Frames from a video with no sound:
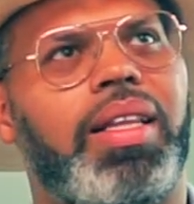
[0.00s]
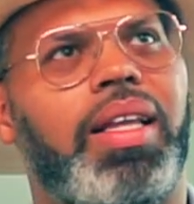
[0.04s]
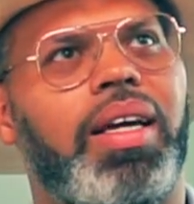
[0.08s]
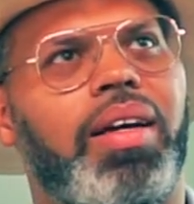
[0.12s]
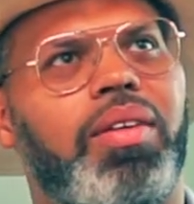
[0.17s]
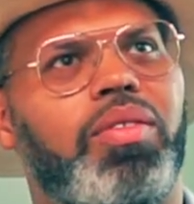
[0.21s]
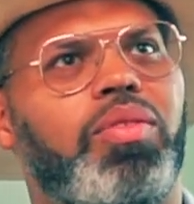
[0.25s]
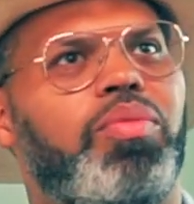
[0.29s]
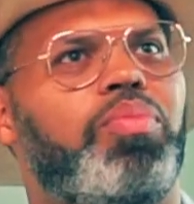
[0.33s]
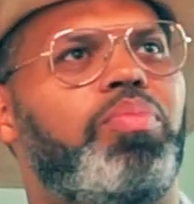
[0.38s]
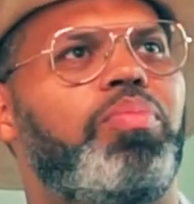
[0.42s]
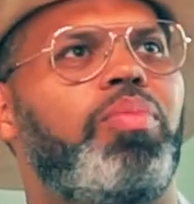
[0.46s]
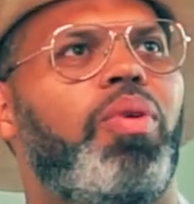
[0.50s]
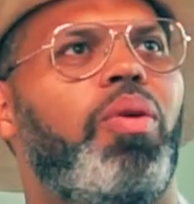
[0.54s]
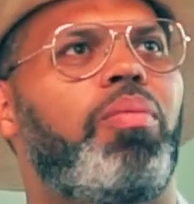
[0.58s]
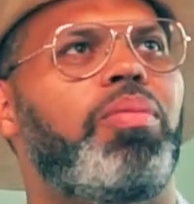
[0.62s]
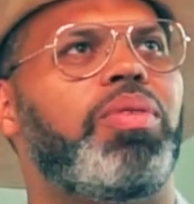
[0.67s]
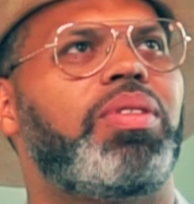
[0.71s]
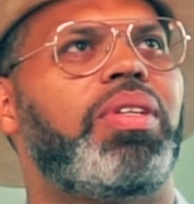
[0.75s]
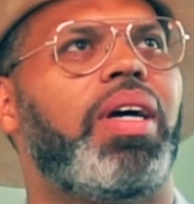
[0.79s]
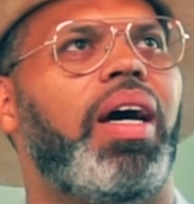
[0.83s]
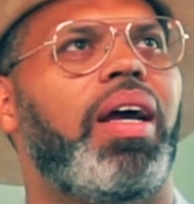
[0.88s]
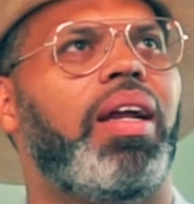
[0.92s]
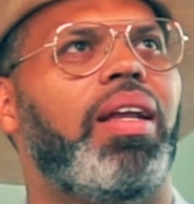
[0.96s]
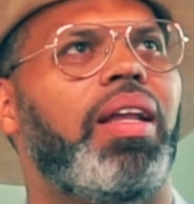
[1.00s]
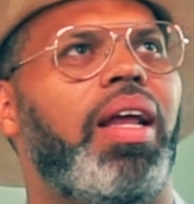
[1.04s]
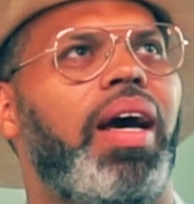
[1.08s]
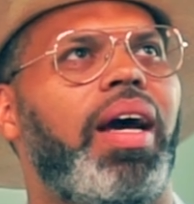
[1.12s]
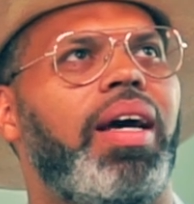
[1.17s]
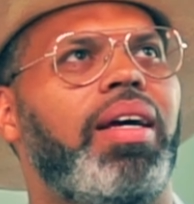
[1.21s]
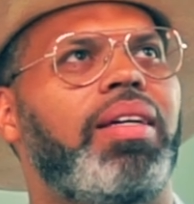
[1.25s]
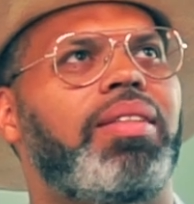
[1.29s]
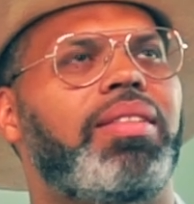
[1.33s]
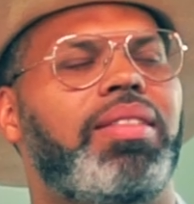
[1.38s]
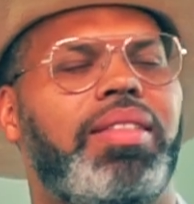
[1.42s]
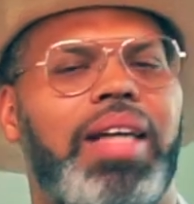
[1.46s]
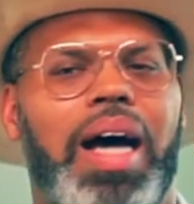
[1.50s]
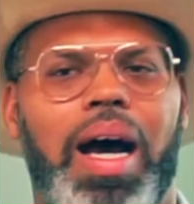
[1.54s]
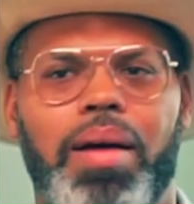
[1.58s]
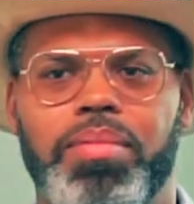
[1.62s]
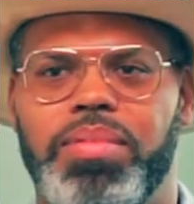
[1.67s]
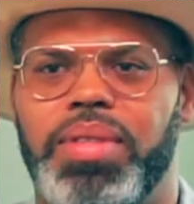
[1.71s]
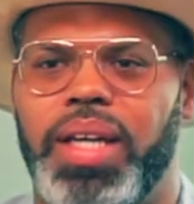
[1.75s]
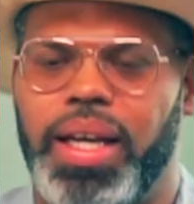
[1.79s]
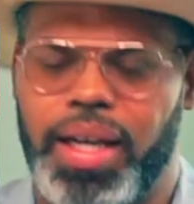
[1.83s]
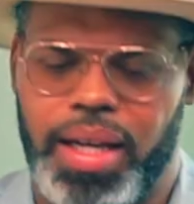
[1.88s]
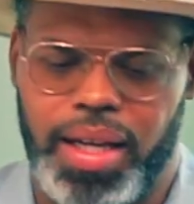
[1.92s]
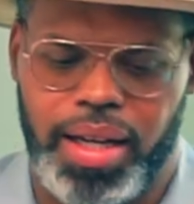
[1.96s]
think it was almost kind of like,
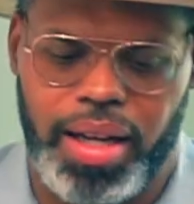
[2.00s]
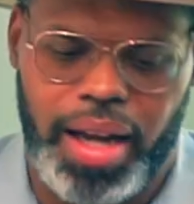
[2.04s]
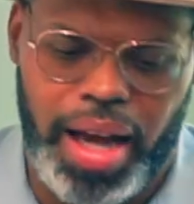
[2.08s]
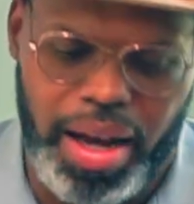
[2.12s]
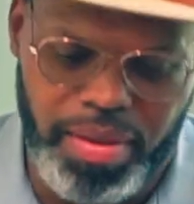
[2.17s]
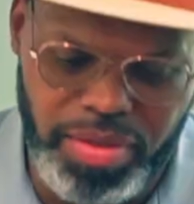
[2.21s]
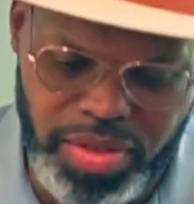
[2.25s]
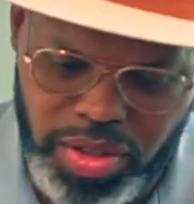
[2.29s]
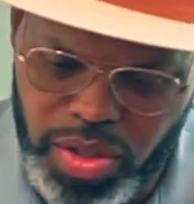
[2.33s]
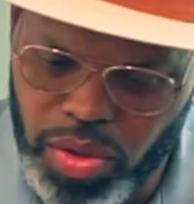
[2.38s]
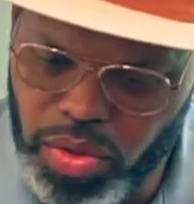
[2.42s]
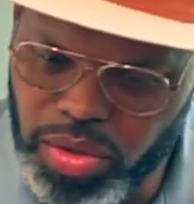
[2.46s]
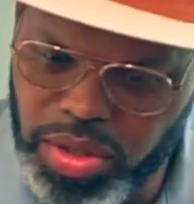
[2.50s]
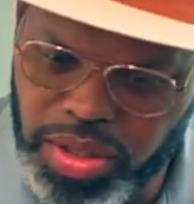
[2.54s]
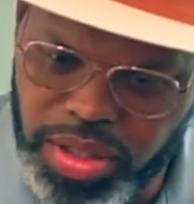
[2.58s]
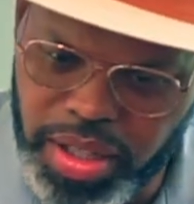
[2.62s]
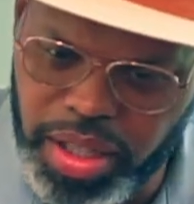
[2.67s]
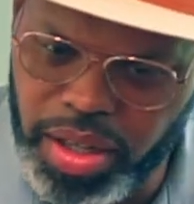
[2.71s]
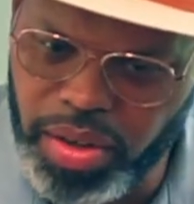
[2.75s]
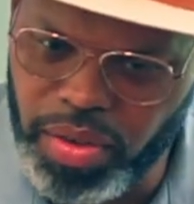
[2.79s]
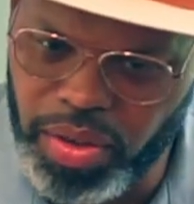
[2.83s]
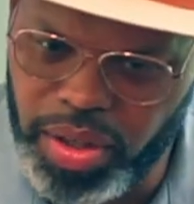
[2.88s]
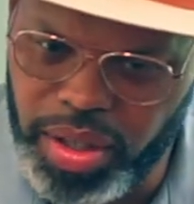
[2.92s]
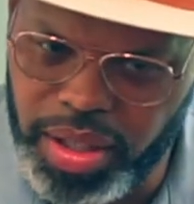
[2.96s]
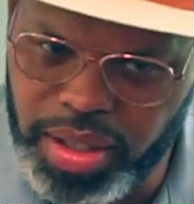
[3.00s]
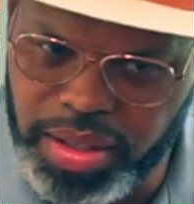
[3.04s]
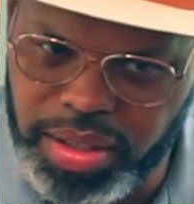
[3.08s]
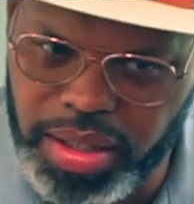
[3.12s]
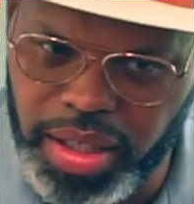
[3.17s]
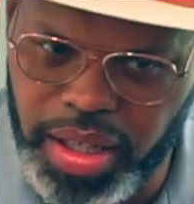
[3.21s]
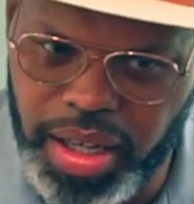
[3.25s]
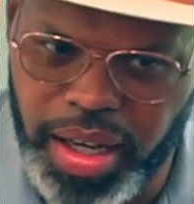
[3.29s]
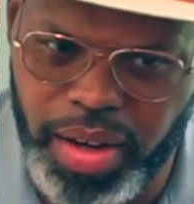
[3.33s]
stop taking life so serious